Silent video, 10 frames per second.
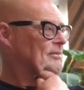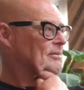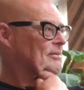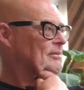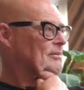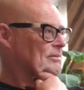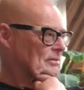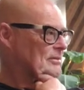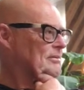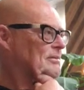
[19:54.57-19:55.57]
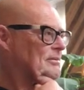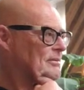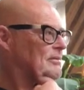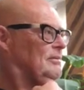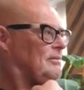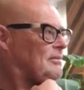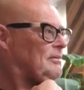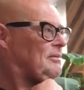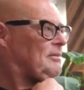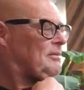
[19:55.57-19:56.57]

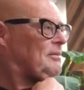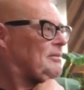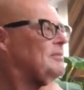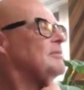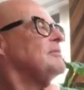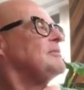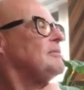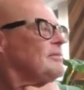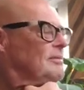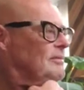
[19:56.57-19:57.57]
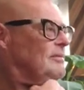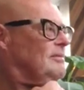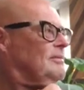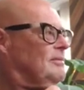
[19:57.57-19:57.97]
(silent)